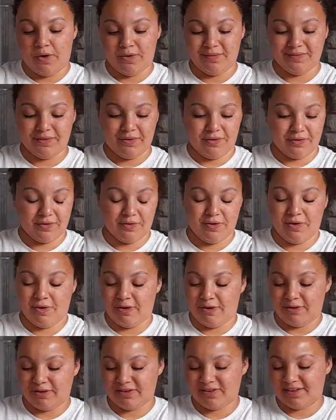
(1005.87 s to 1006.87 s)
not
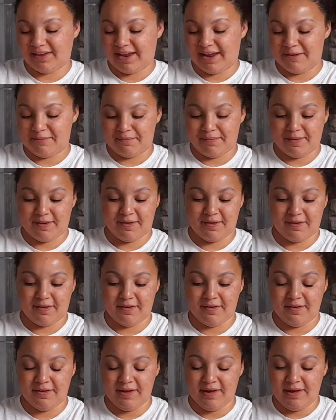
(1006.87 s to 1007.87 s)
corset, but
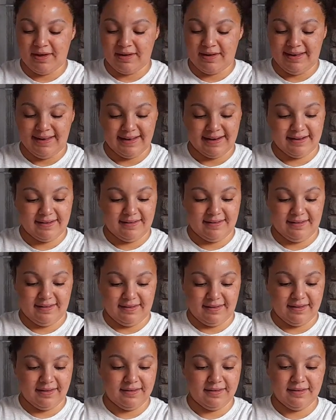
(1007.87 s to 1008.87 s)
little,